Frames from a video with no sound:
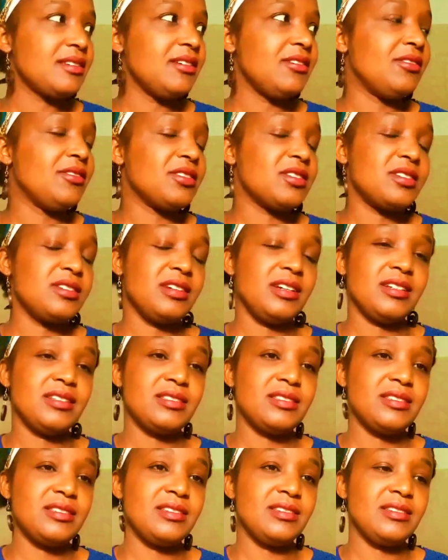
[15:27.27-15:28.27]
oh
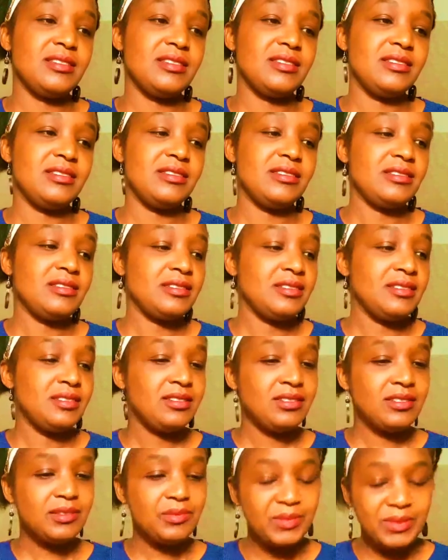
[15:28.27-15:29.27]
shati
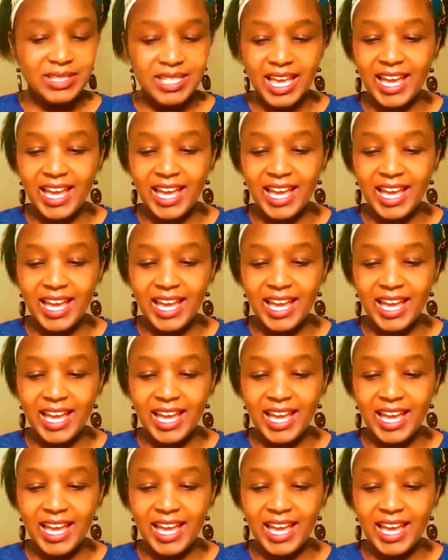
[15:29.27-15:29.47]
this